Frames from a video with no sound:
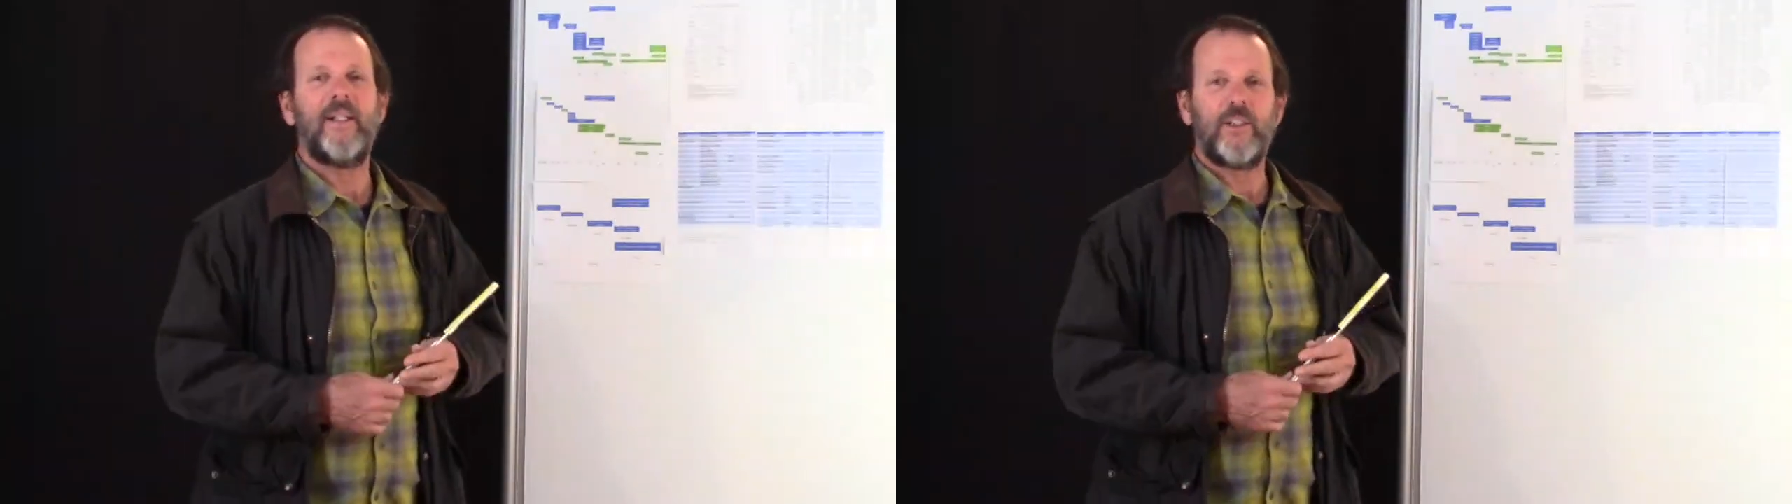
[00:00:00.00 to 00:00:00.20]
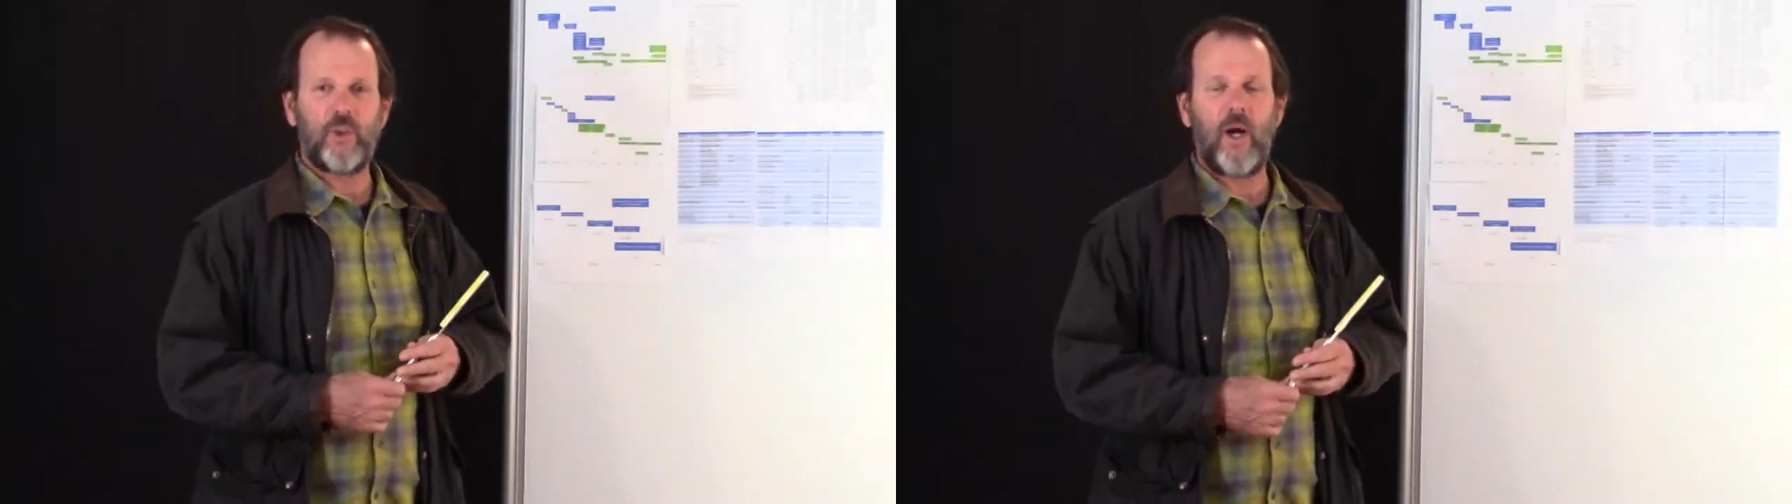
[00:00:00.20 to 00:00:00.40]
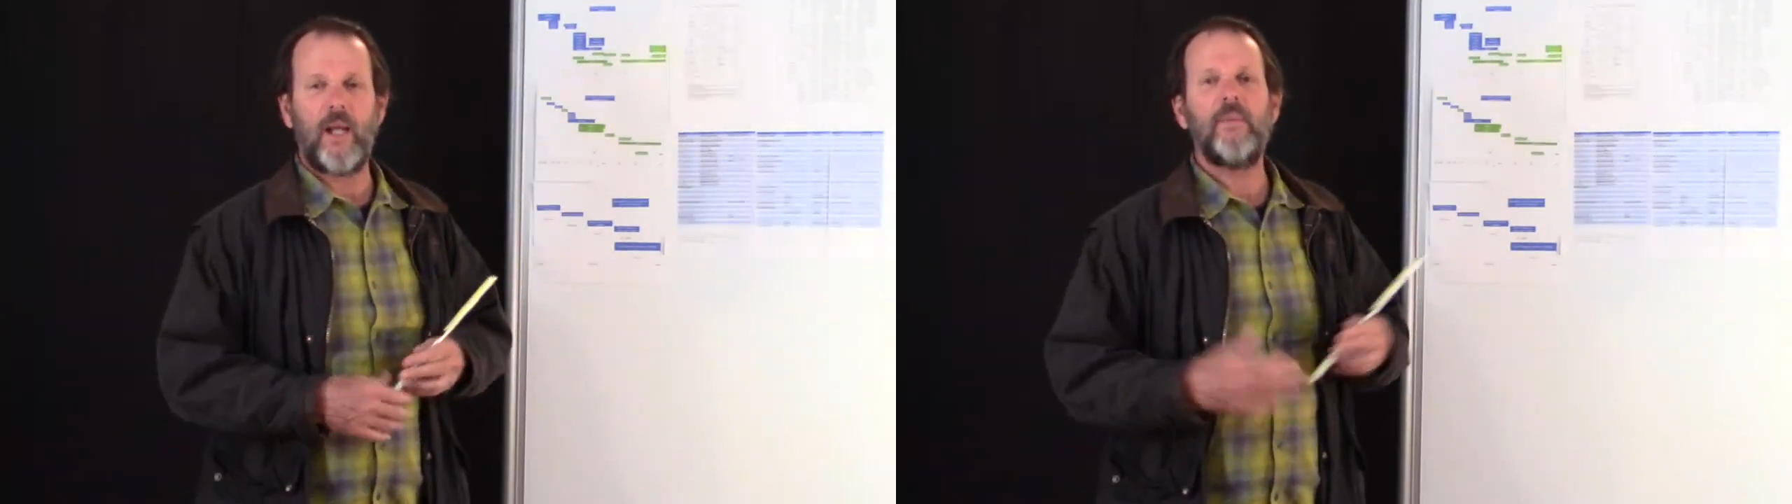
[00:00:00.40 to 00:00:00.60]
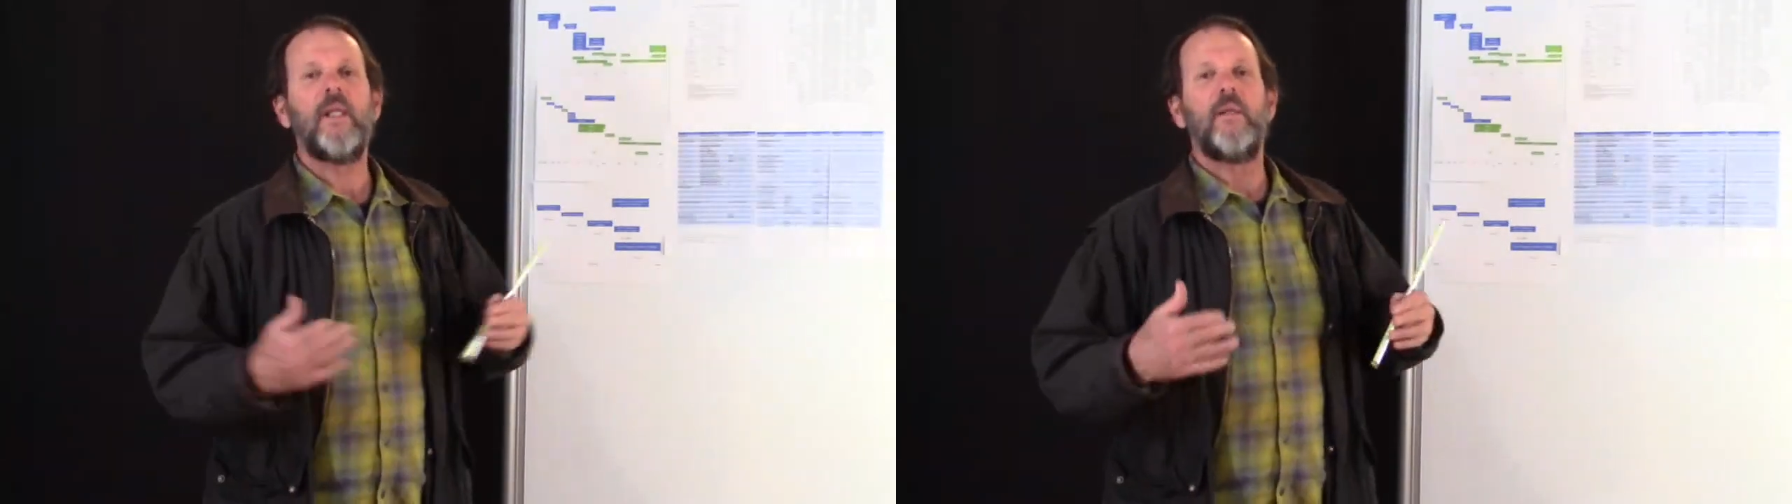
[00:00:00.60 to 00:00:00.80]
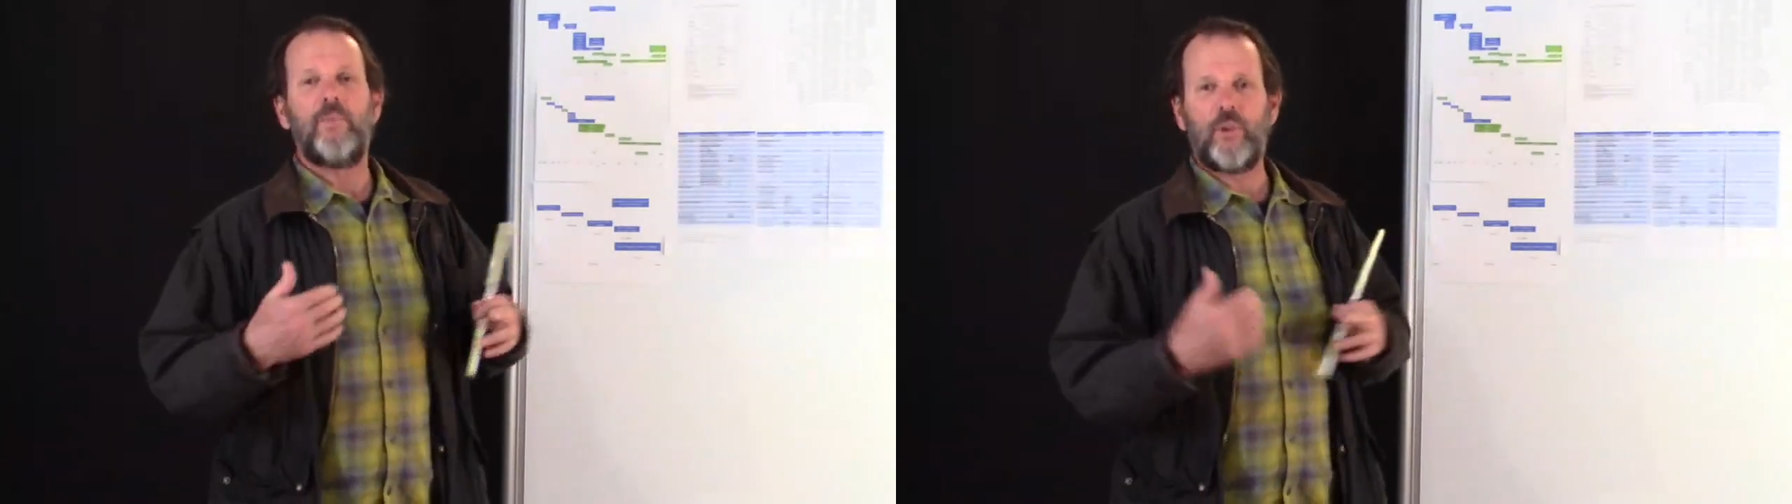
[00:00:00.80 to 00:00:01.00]
tribe
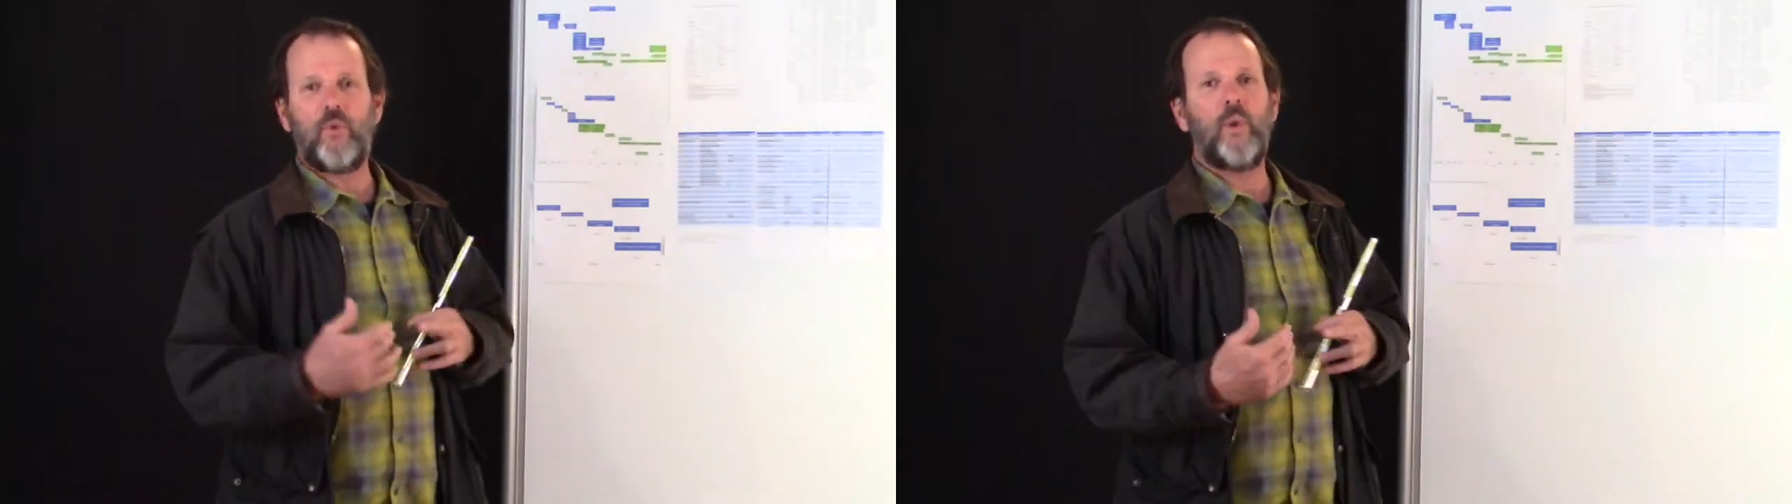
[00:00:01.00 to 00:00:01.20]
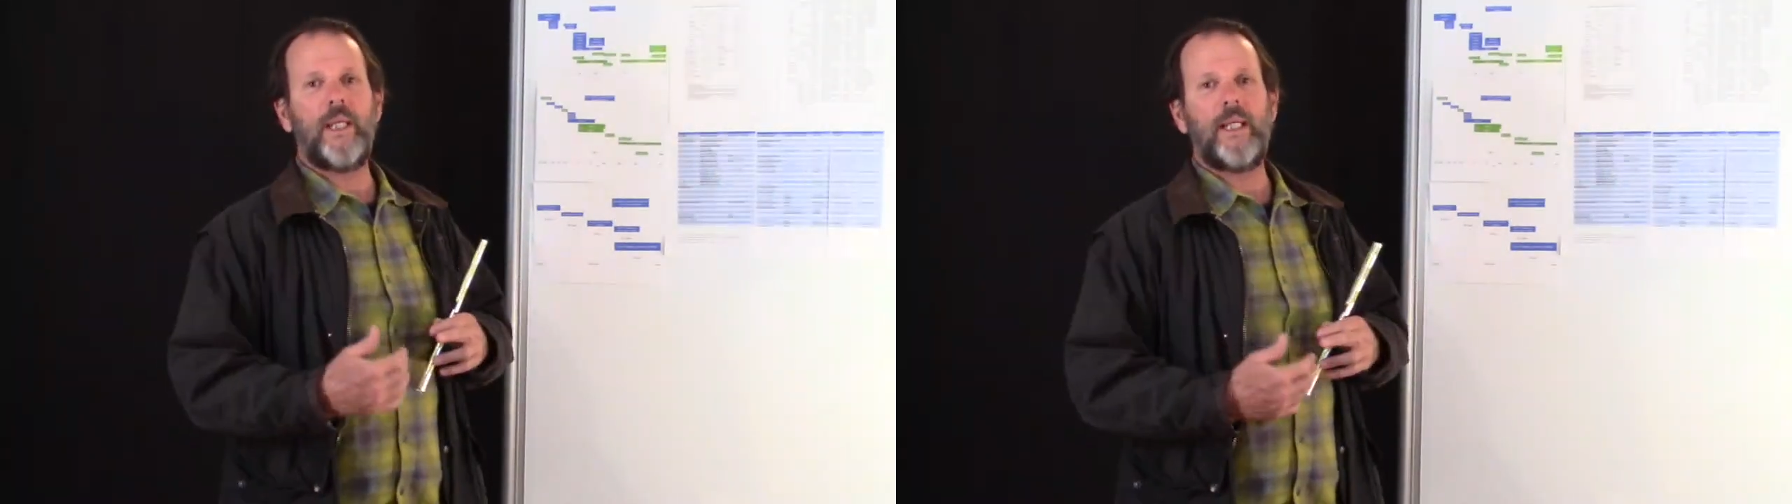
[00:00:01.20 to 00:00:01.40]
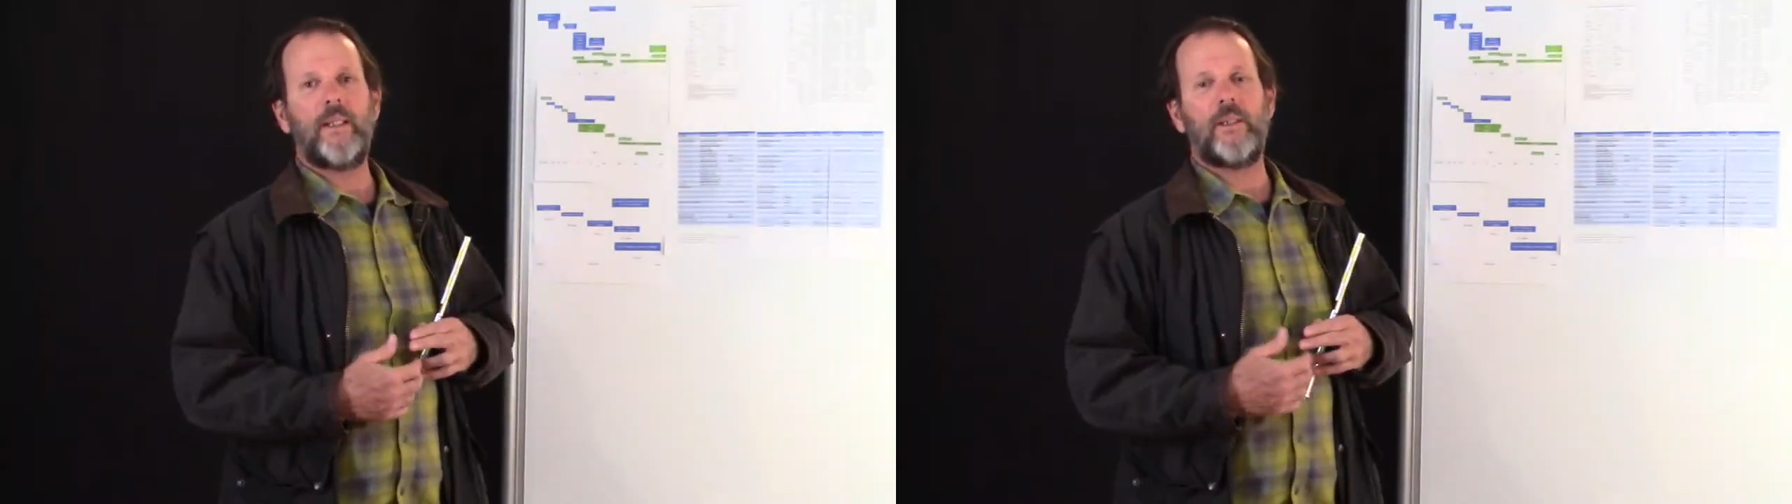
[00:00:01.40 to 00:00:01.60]
between